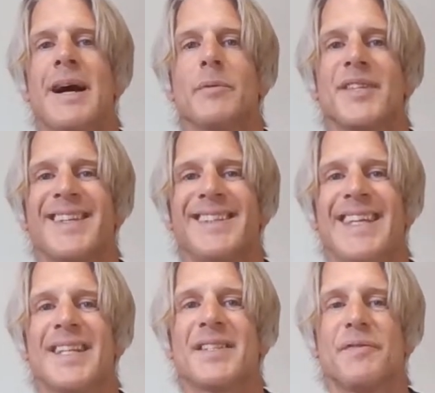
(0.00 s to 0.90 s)
I was
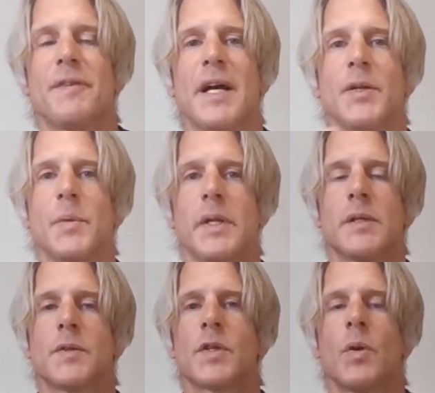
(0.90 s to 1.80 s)
identified with
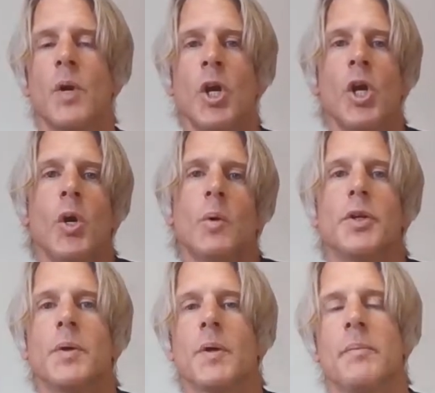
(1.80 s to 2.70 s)
it. So when
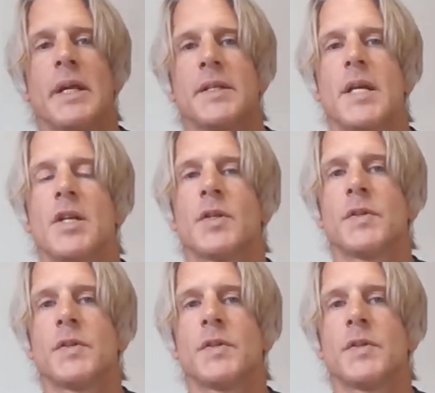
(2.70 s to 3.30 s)
you hear a meditation